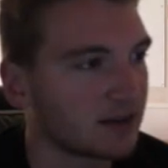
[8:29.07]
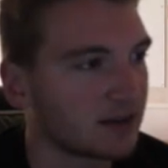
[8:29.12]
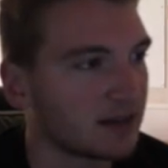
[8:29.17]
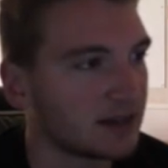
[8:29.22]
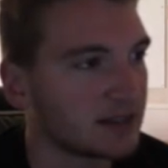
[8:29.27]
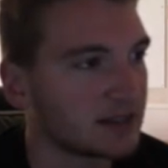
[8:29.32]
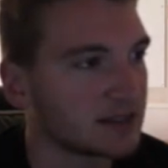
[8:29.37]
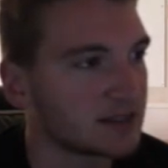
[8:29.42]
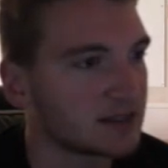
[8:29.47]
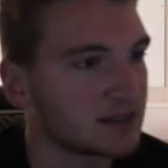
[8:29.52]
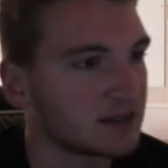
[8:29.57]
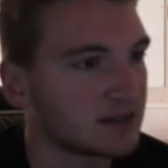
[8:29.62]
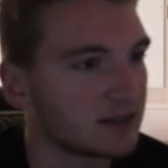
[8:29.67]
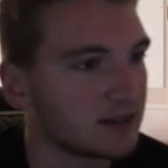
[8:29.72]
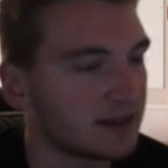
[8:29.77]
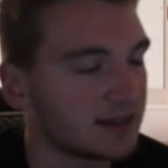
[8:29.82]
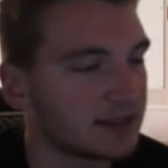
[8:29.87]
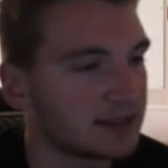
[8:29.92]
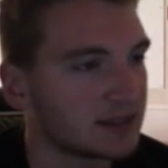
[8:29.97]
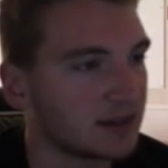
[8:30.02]
It's
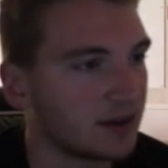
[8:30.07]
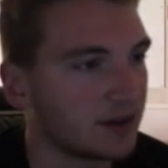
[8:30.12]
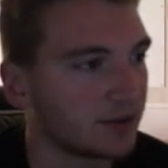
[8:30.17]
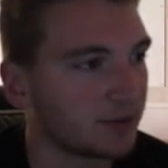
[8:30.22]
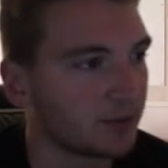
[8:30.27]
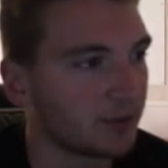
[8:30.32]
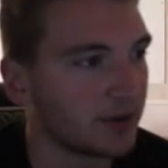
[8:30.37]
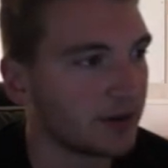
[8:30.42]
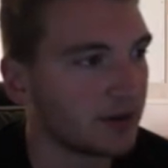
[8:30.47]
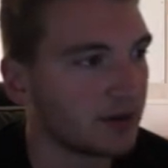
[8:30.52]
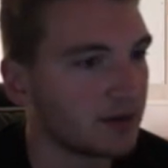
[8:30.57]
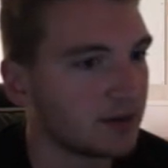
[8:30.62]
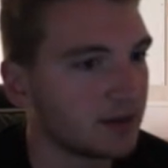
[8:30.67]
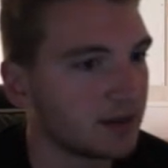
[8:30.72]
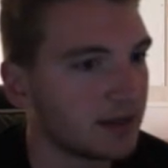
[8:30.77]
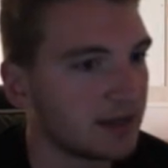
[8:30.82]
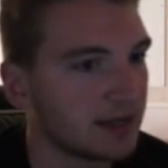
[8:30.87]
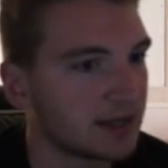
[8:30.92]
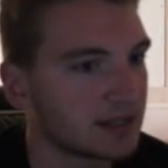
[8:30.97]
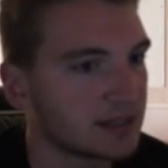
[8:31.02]
it's unreal.
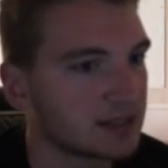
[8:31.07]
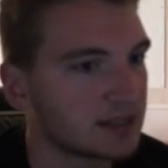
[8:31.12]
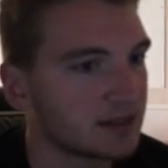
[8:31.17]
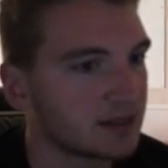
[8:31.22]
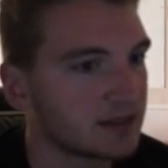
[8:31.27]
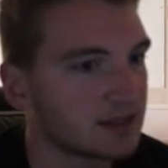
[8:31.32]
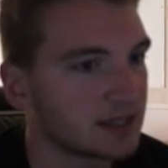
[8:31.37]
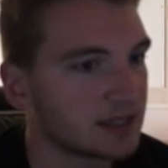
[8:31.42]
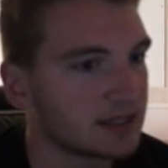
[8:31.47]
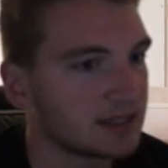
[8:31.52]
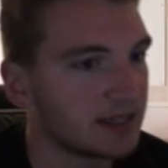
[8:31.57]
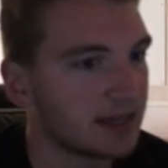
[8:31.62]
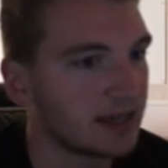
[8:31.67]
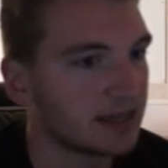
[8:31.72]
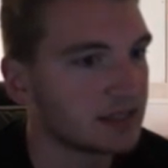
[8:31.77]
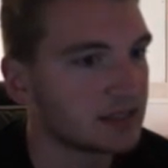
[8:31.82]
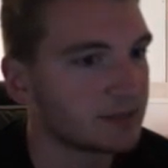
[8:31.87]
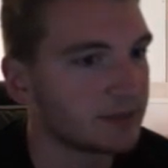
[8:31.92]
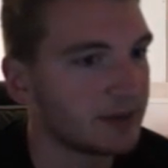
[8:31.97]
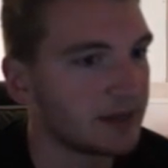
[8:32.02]
He has
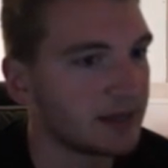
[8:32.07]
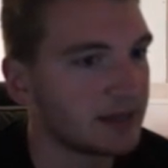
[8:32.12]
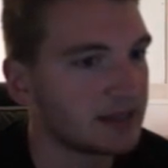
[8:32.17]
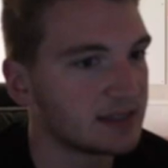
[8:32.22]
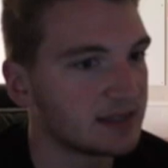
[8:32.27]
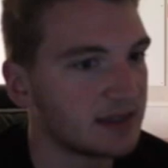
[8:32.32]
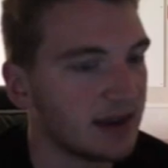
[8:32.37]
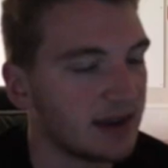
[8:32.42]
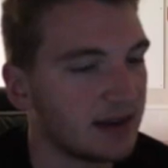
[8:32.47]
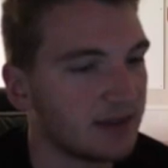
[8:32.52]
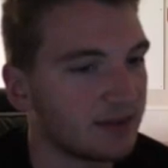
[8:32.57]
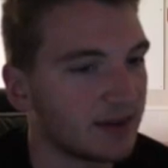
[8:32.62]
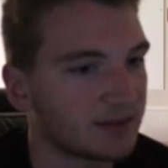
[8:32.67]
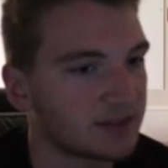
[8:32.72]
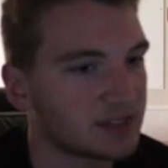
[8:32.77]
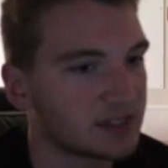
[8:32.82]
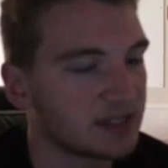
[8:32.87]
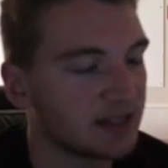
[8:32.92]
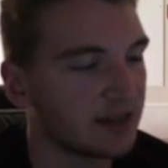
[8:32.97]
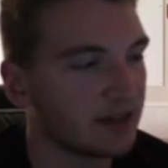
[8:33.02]
68 speed,
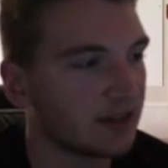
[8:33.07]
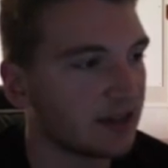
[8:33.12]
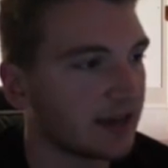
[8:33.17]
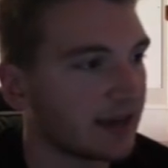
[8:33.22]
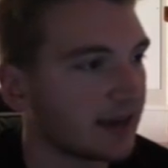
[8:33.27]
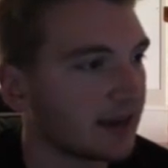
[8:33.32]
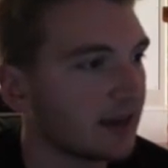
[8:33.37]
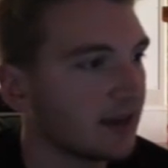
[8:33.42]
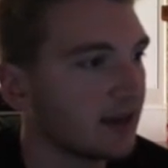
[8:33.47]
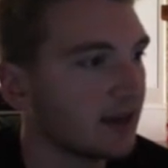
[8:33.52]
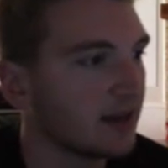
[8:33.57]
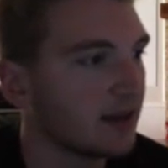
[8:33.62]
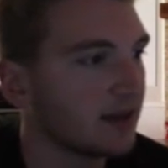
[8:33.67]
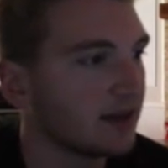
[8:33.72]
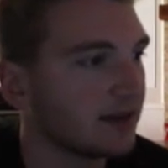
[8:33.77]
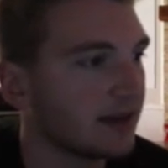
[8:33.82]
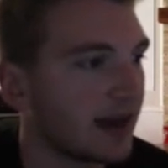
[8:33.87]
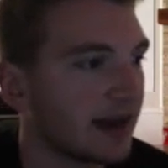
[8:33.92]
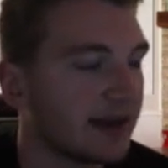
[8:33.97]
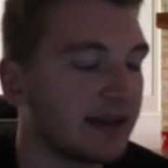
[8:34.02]
85 stealing,
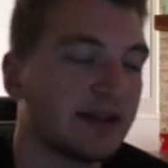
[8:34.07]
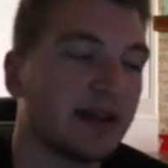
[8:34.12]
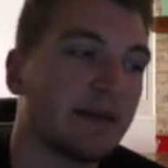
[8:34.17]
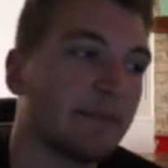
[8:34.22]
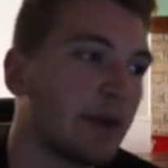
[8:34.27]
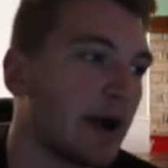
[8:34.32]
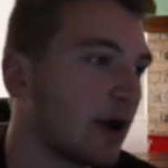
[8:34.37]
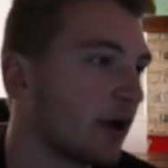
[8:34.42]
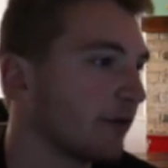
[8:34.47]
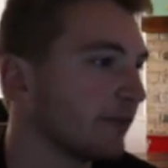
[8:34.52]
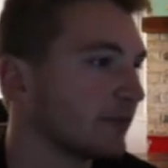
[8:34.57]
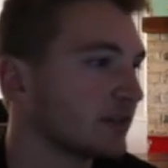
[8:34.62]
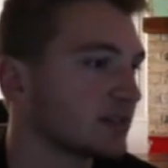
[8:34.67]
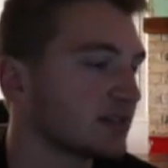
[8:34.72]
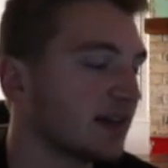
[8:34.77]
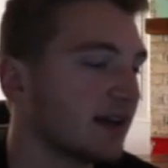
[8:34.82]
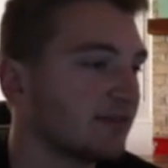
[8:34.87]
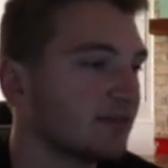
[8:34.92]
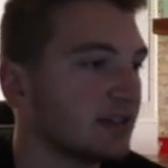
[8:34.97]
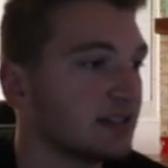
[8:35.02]
99 power
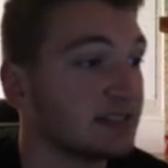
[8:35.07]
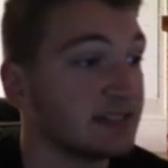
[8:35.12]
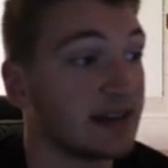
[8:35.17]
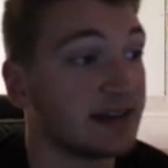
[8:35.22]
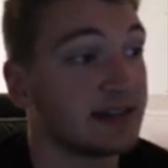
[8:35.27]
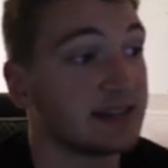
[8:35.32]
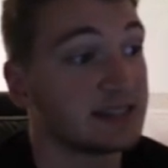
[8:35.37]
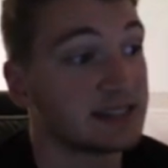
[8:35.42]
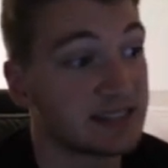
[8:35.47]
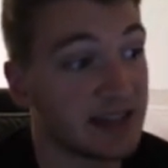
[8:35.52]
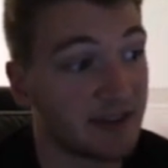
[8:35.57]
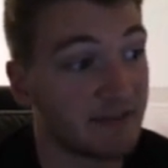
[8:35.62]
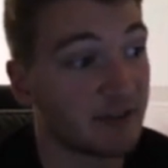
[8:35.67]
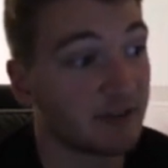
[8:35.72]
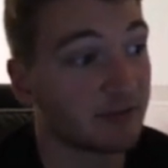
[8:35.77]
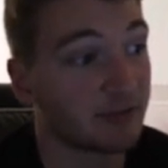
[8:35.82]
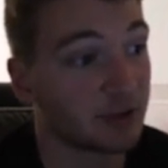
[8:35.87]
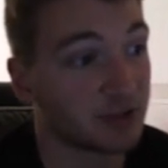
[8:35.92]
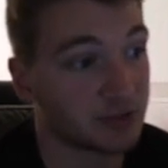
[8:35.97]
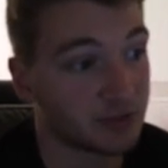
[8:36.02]
versus lefties,
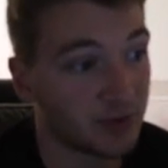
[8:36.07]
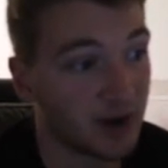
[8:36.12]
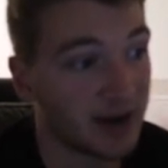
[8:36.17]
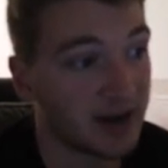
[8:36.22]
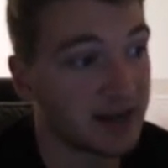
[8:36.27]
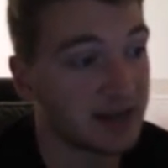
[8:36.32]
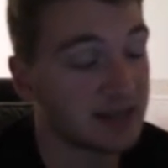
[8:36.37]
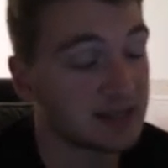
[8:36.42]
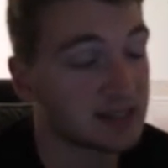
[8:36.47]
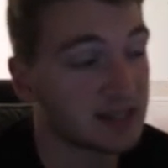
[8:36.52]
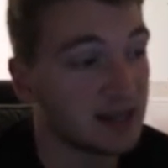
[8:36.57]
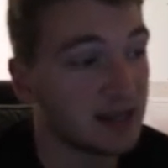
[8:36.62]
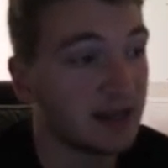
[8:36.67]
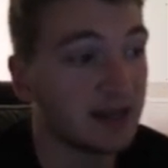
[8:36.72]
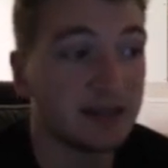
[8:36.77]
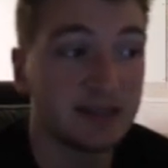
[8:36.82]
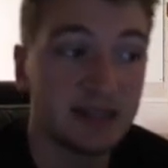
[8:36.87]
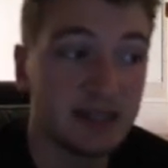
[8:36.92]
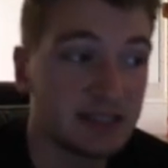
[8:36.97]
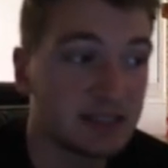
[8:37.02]
97 versus righties,
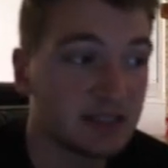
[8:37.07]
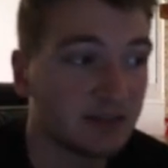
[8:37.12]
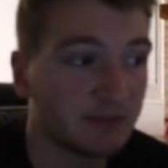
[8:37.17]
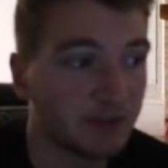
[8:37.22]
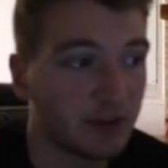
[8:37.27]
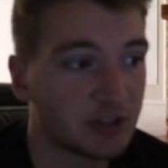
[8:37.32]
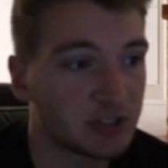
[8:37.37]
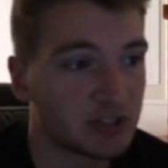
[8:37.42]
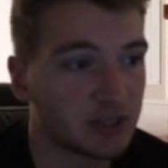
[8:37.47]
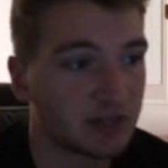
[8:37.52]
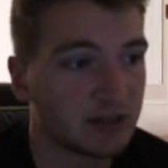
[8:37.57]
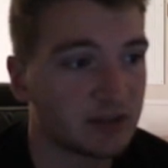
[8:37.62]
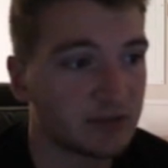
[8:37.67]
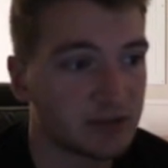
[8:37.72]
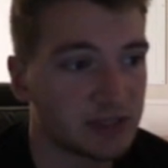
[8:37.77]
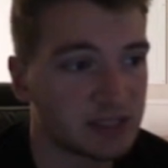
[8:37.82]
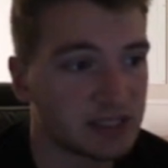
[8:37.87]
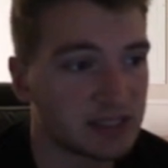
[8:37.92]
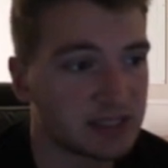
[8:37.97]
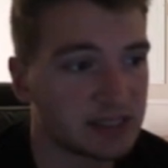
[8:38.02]
decent
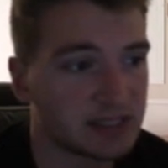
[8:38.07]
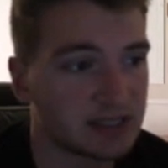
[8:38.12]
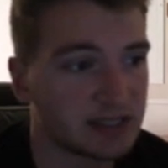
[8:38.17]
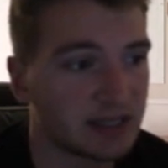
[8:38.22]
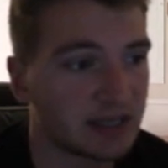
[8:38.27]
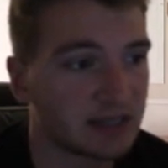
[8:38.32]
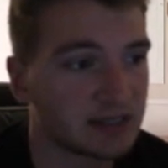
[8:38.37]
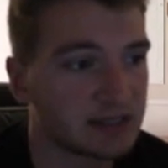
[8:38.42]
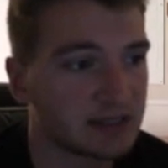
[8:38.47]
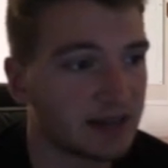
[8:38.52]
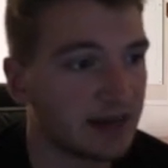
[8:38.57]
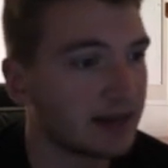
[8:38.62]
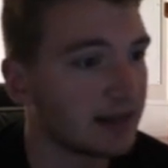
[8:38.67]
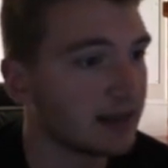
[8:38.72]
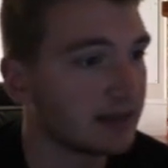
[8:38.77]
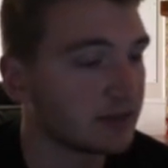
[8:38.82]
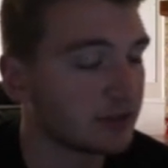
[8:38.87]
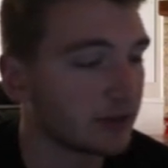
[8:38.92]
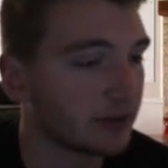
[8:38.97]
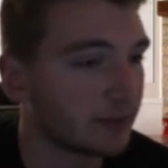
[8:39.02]
vision, 66,
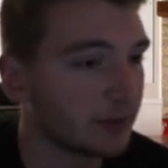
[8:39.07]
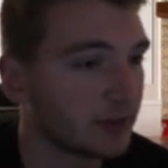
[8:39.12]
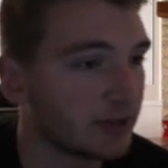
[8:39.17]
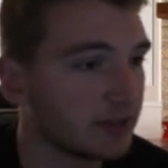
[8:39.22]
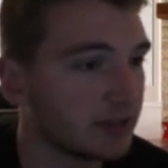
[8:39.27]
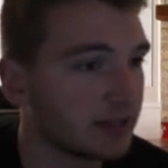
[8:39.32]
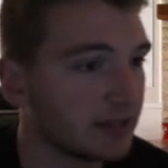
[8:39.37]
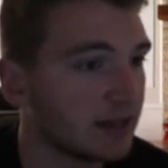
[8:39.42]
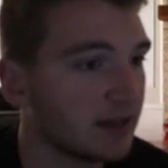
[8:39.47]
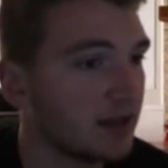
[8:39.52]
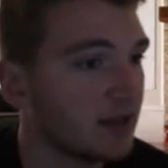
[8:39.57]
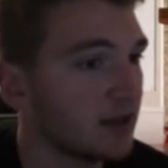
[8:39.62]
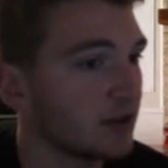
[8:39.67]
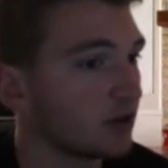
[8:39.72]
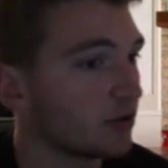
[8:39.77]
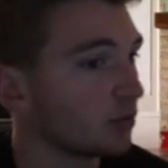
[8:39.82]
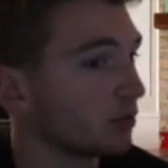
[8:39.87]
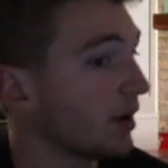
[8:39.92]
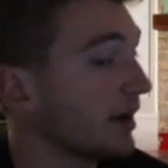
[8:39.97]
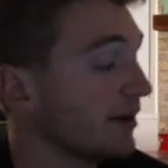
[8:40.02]
98 durability,
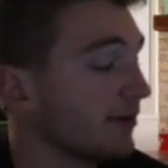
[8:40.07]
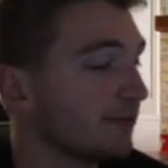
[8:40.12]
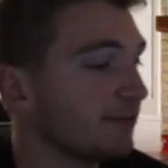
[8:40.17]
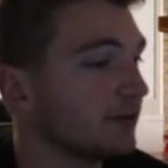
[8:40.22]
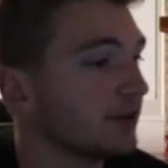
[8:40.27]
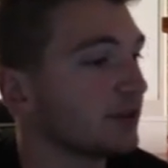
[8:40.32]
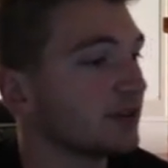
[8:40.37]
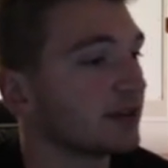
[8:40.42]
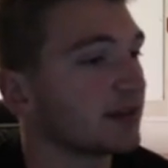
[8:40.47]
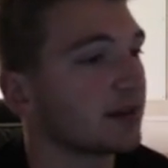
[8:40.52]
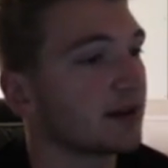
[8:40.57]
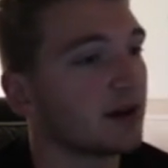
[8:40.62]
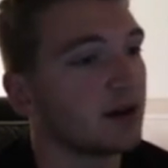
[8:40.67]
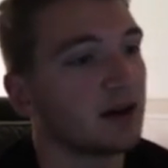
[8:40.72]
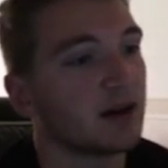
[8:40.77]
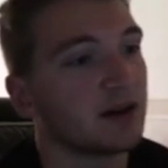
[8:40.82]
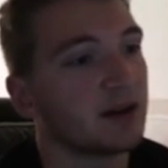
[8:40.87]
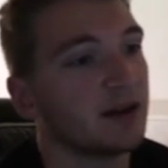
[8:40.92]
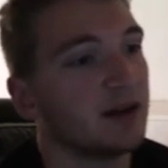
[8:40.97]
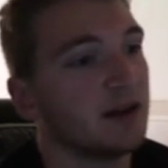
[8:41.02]
great fielding
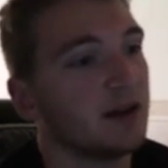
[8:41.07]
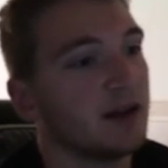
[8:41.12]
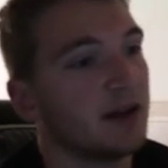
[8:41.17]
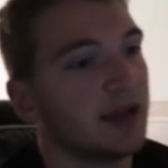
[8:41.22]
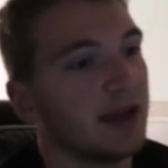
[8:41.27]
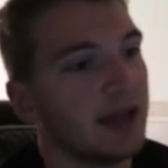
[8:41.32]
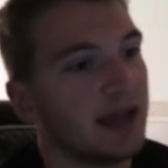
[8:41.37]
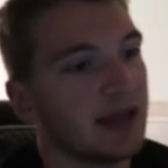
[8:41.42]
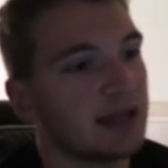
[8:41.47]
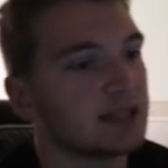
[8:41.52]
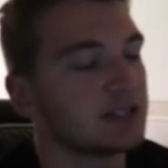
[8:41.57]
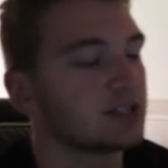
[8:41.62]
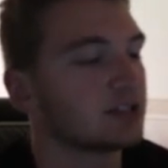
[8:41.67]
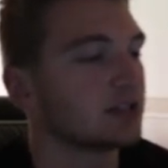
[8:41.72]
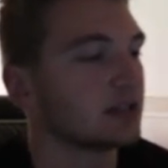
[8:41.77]
card. It's